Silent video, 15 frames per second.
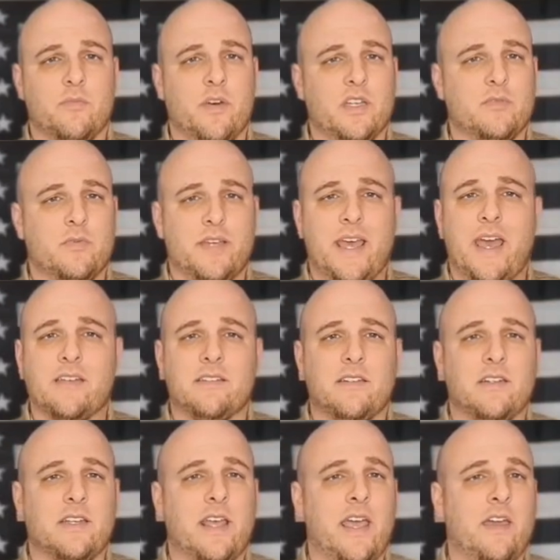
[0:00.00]
combustible gas
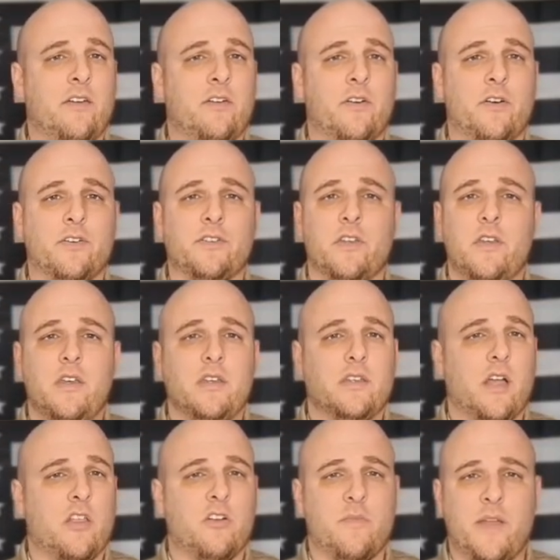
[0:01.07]
indicators,
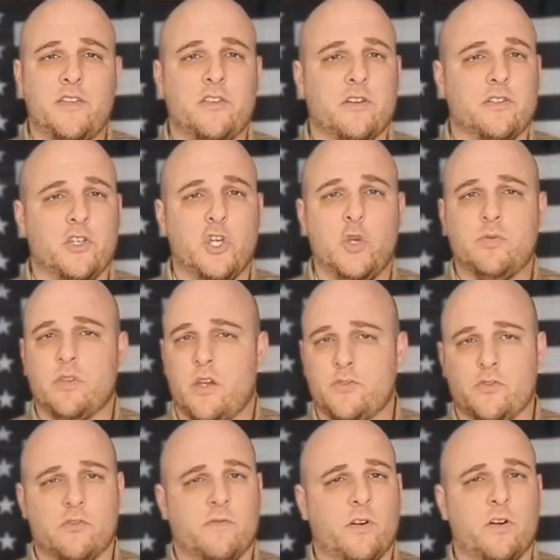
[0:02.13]
colorimetric tubes,
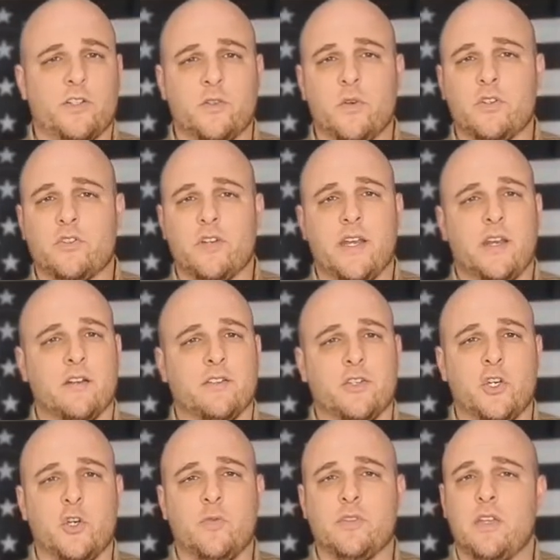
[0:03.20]
also referred to as Draeger
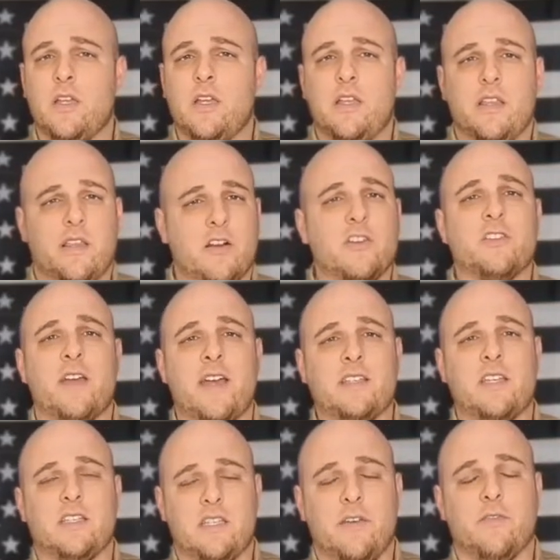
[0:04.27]
tubes. There's
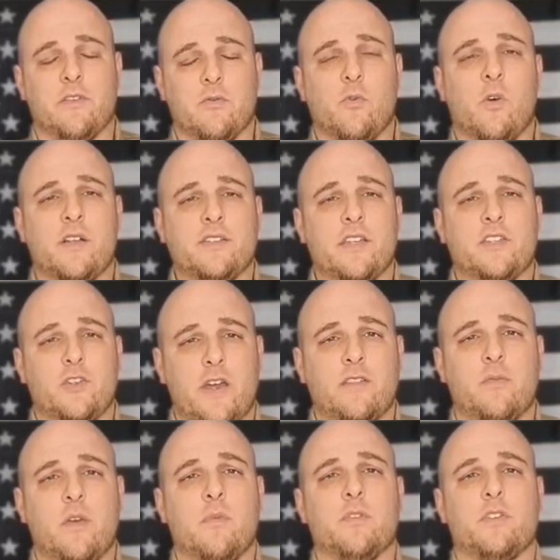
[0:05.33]
19 different ones that you
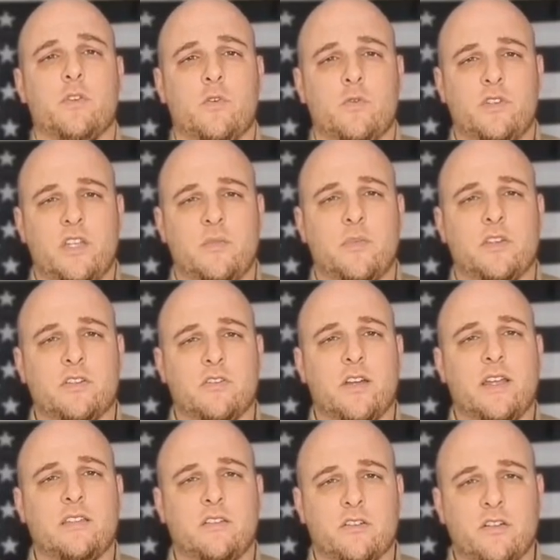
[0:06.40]
have to be able to
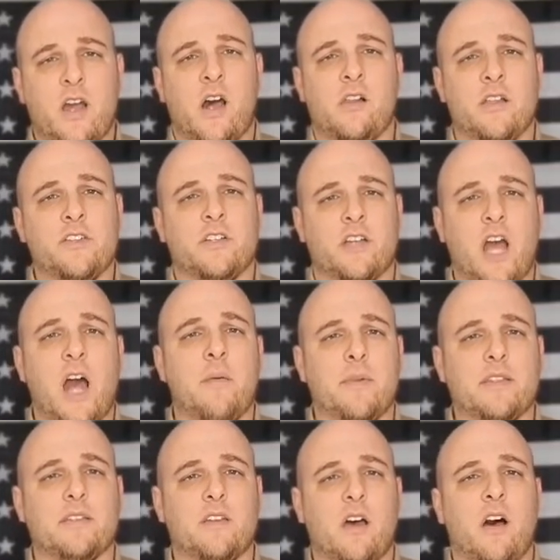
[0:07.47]
demonstrate your knowledge and
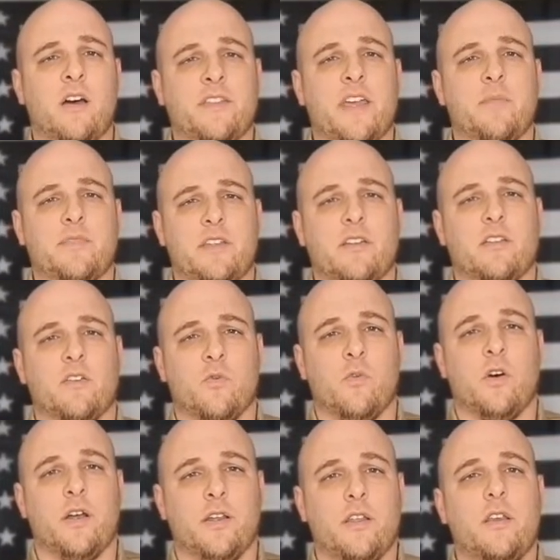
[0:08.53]
competency on that particular
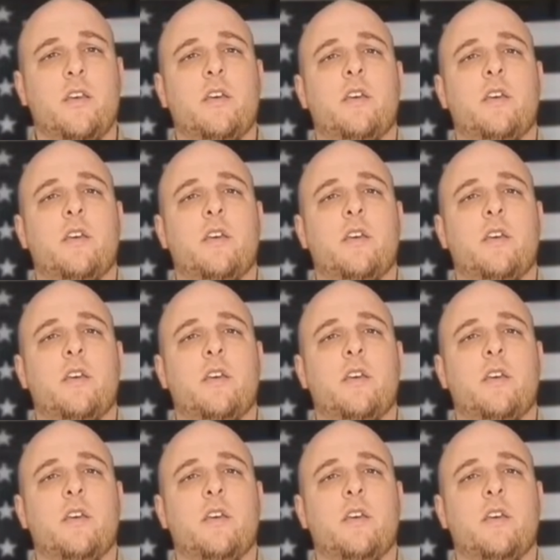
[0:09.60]
one.